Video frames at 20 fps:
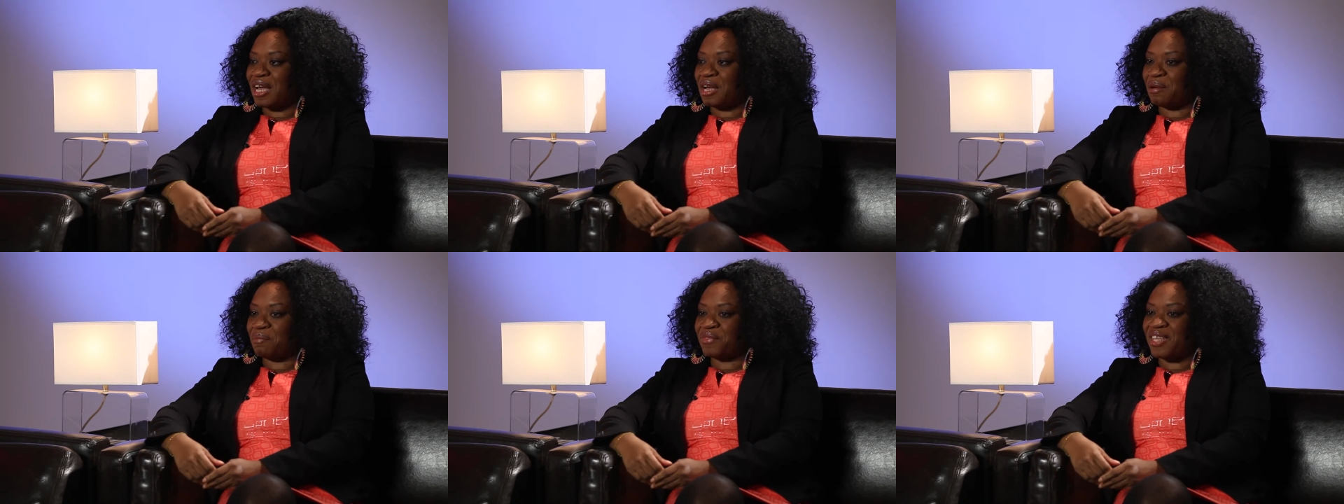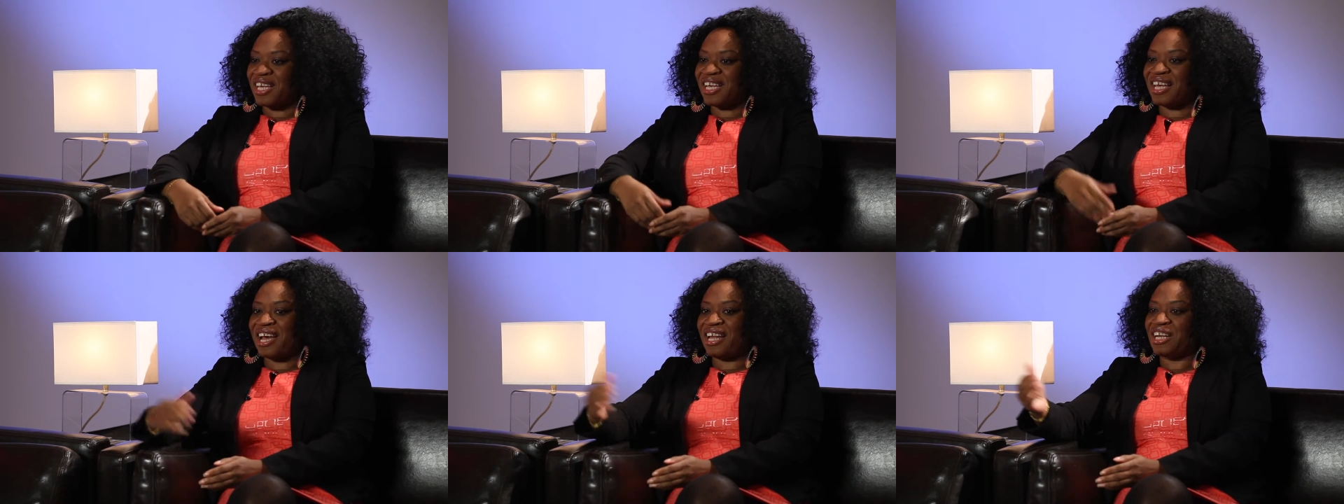they
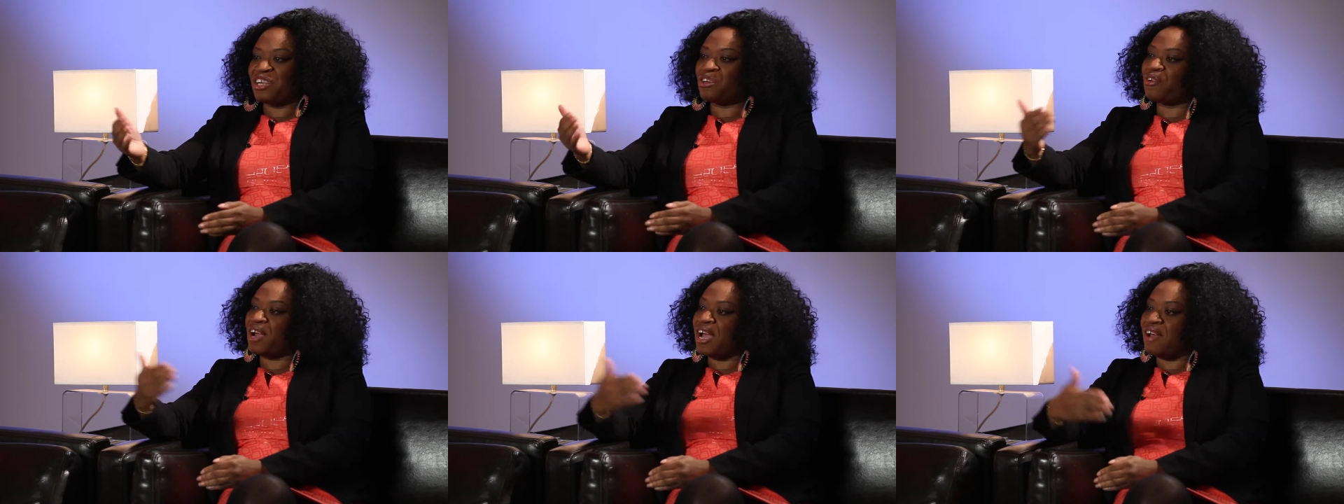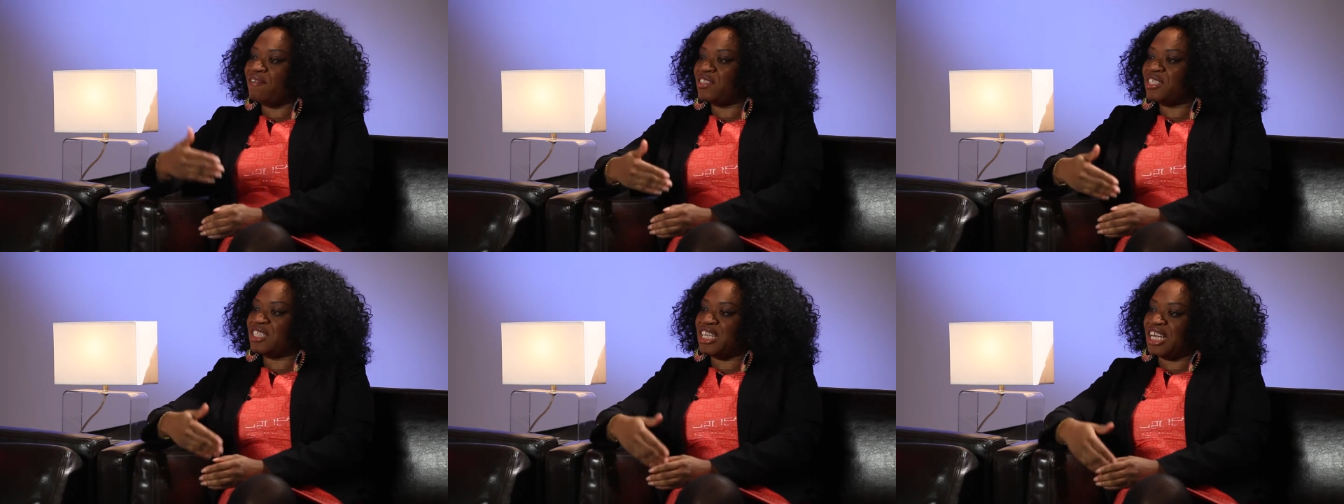kind of
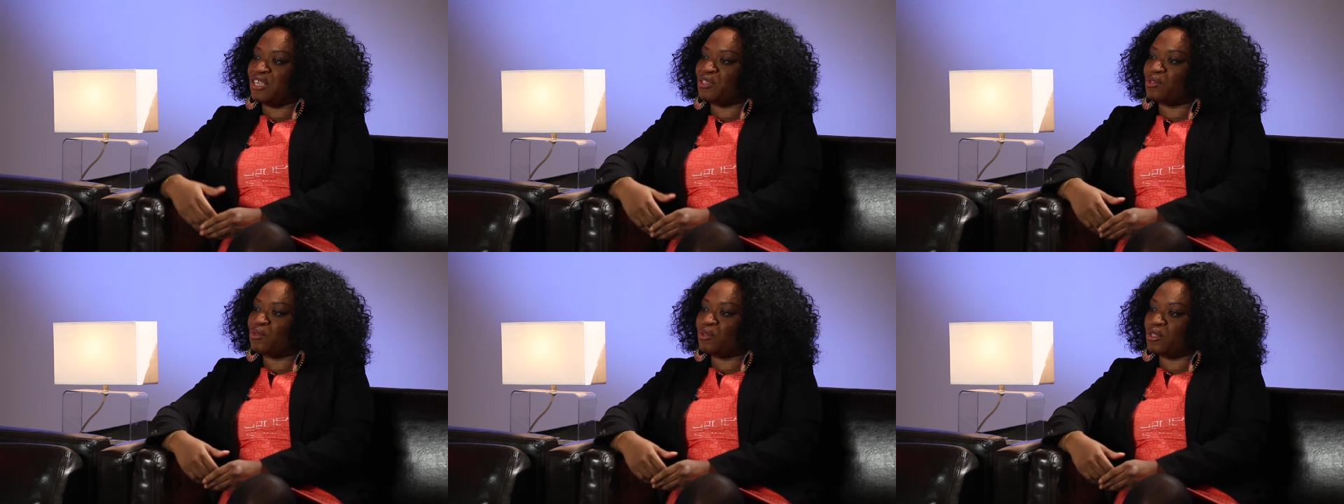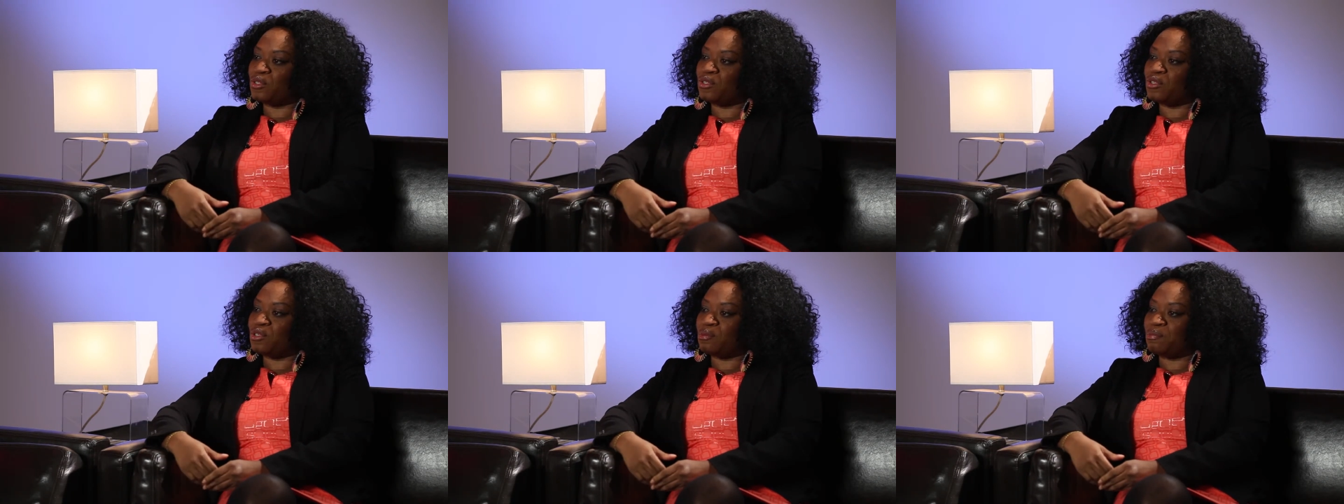gravitate
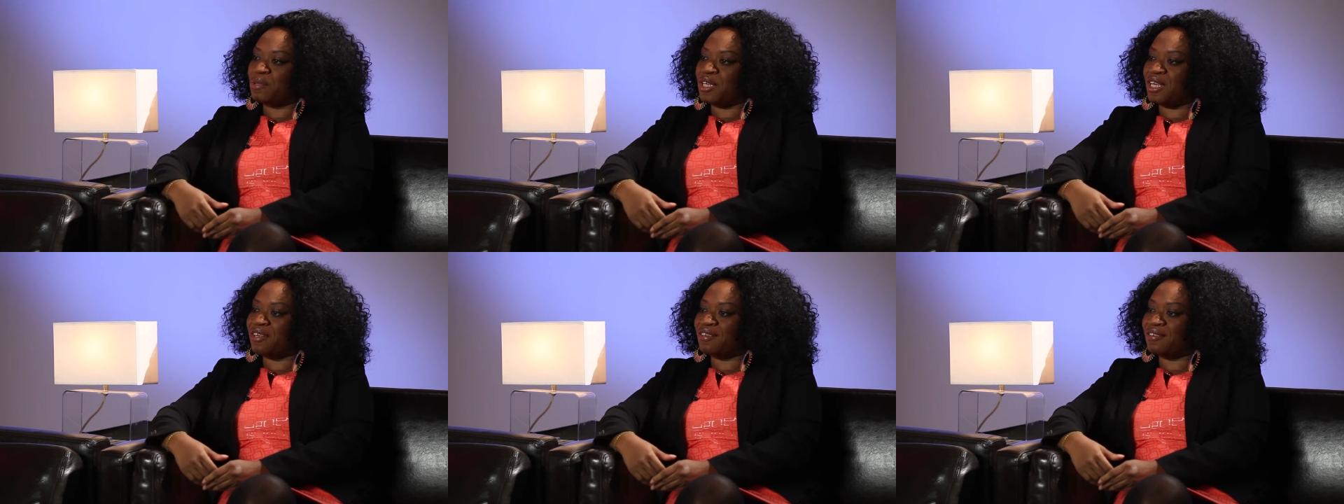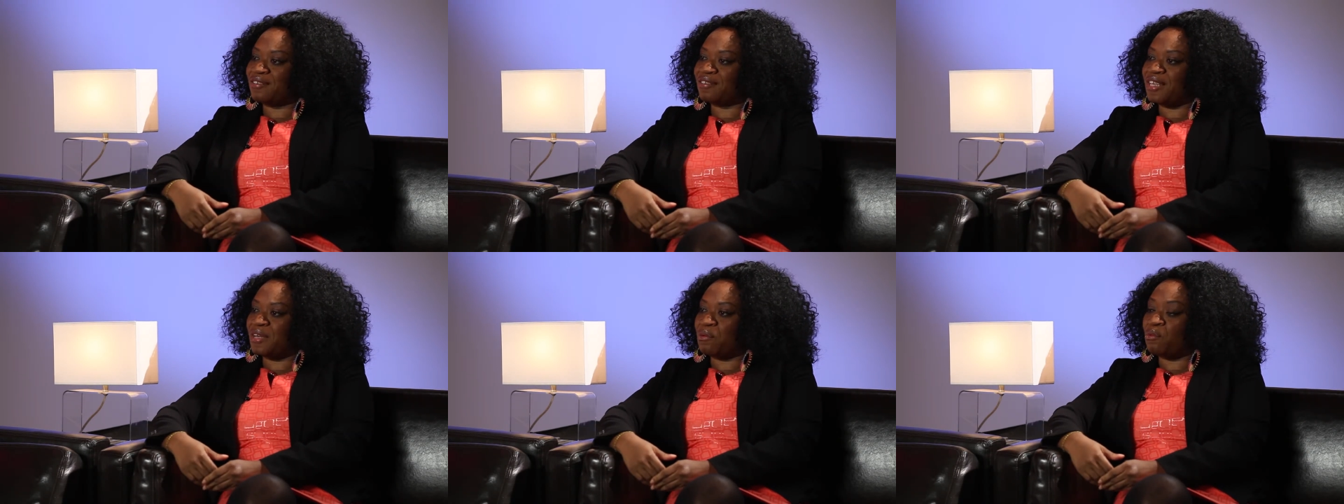towards you, because
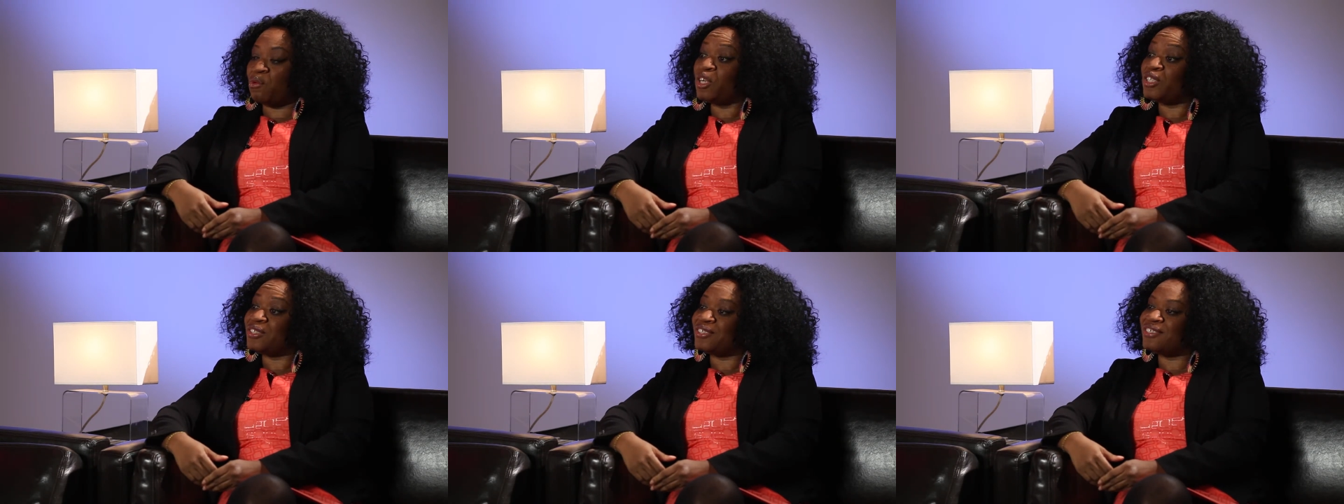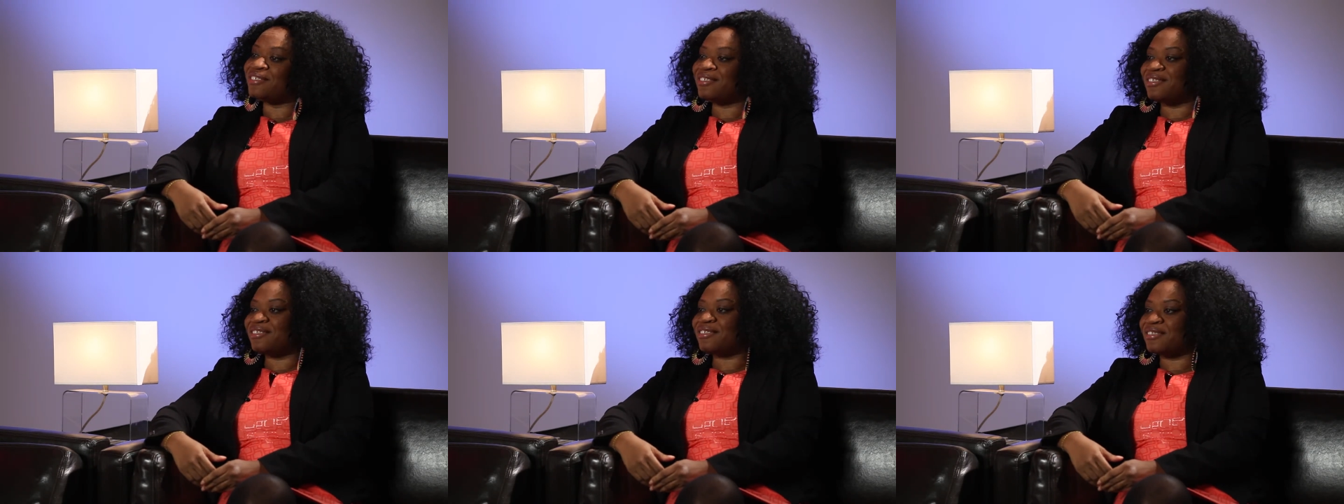they want you
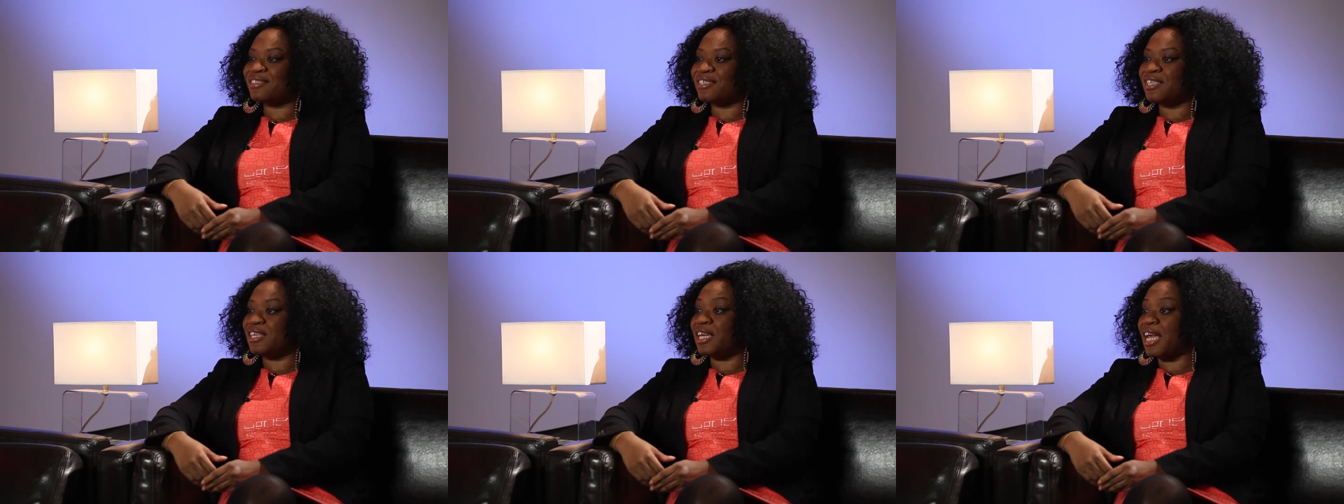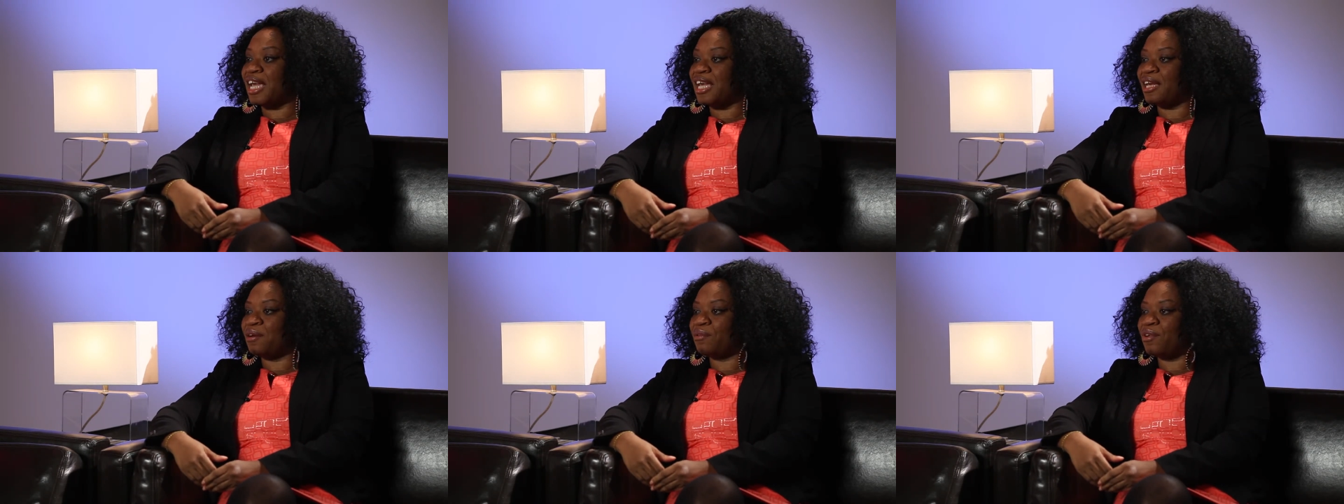to see,
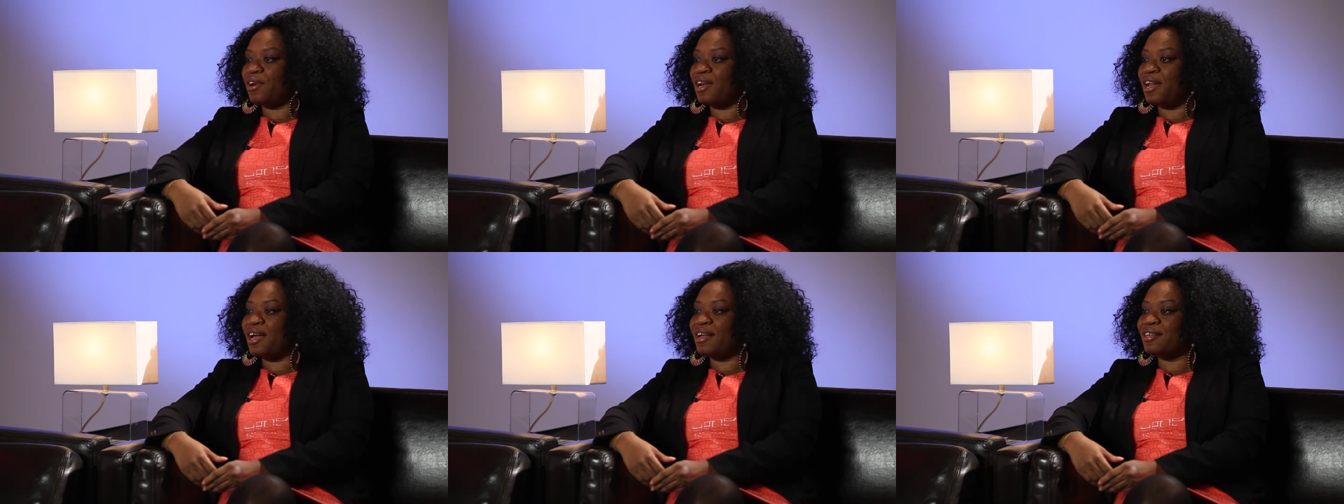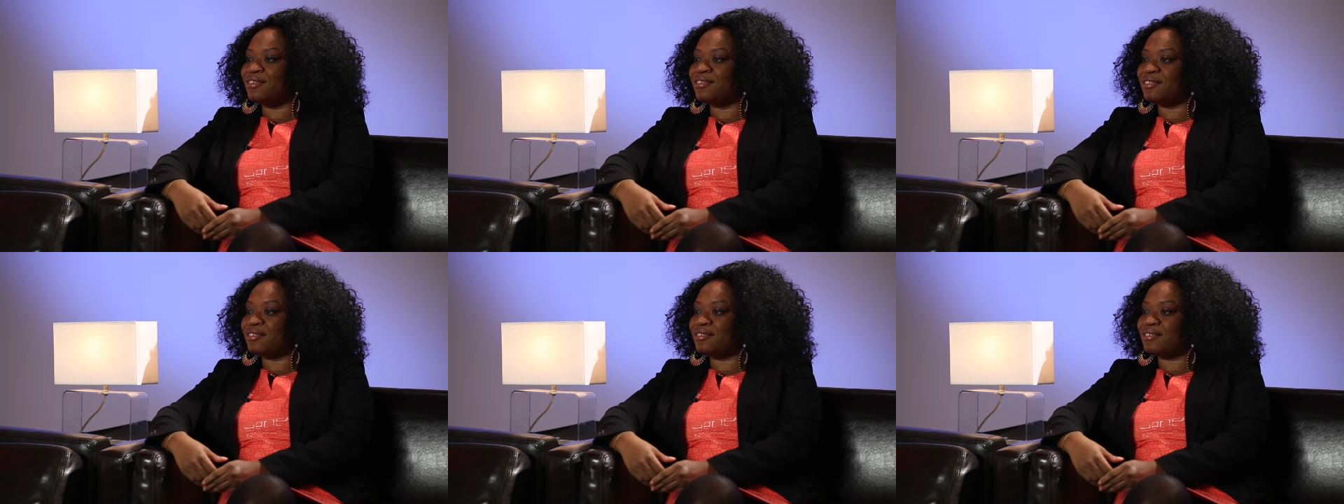hey, we're not
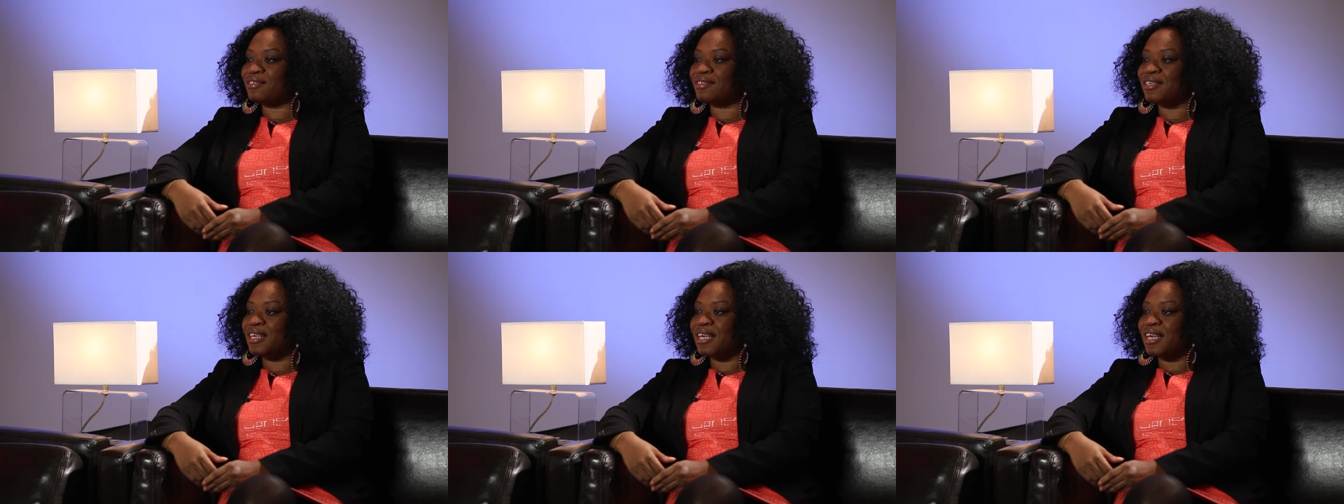just